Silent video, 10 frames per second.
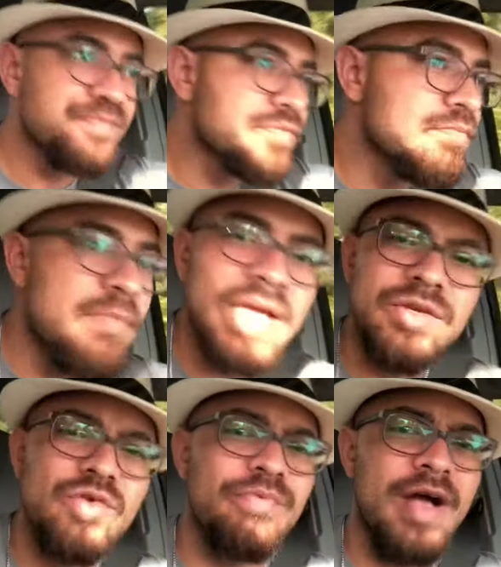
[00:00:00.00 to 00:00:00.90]
make
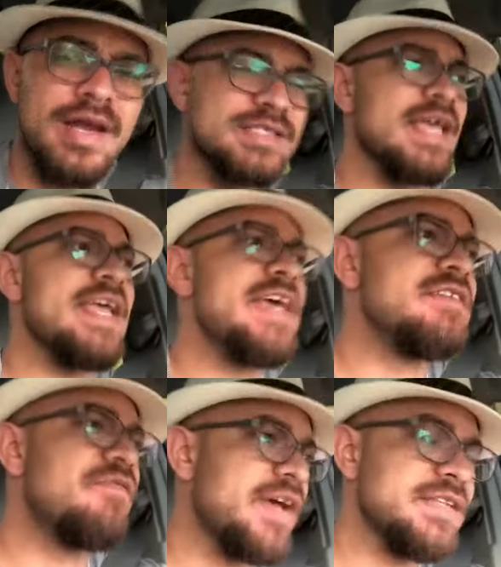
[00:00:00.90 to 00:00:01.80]
new products. They
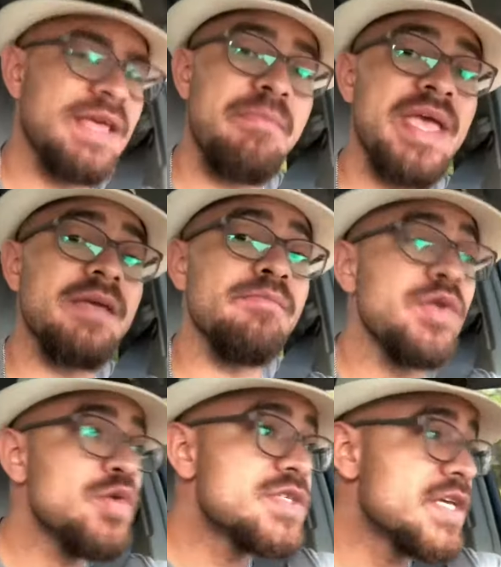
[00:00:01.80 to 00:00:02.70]
innovate. They make
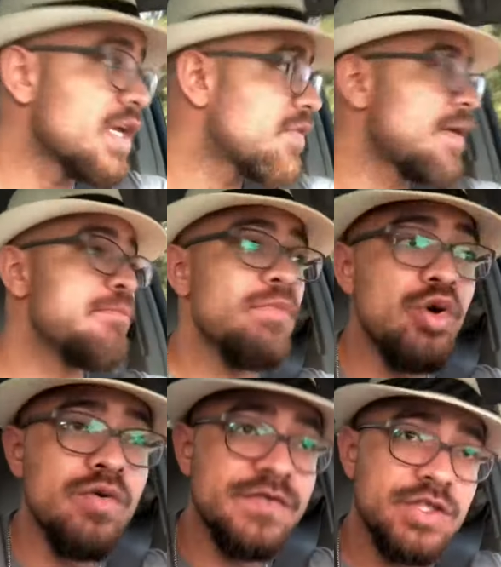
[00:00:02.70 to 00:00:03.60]
music that
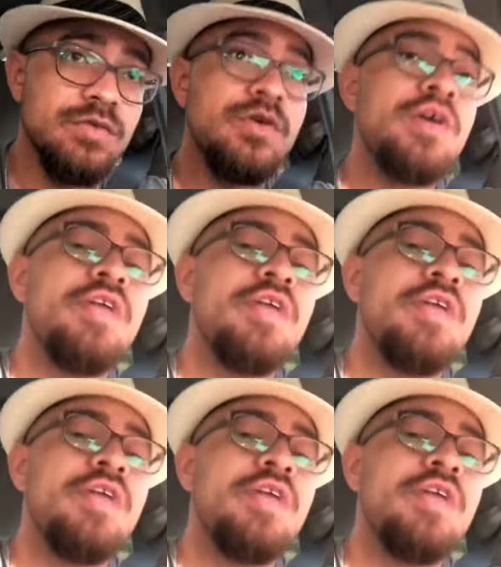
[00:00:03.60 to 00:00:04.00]
moves you.